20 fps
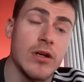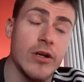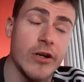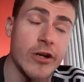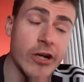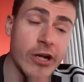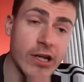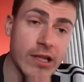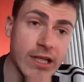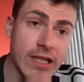
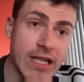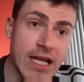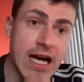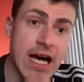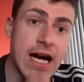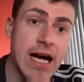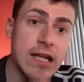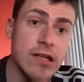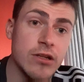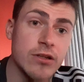Erling
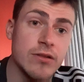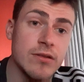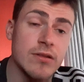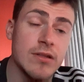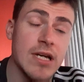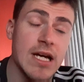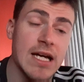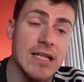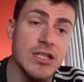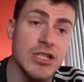Haaland,
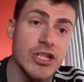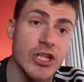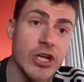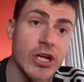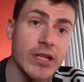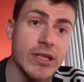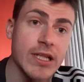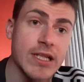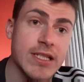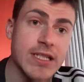I'd
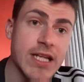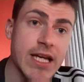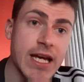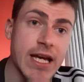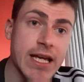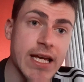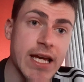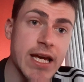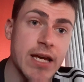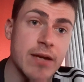certainly
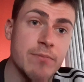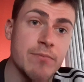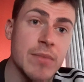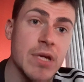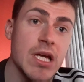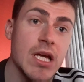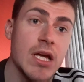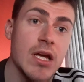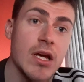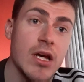take him
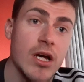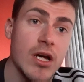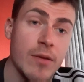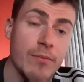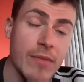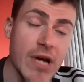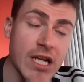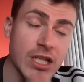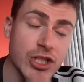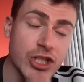at
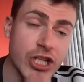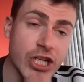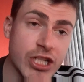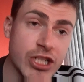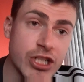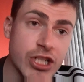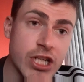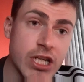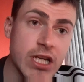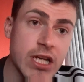
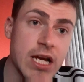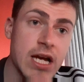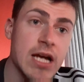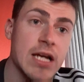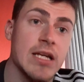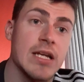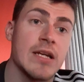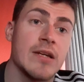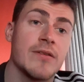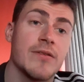Manchester
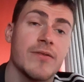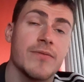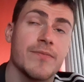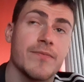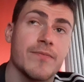United.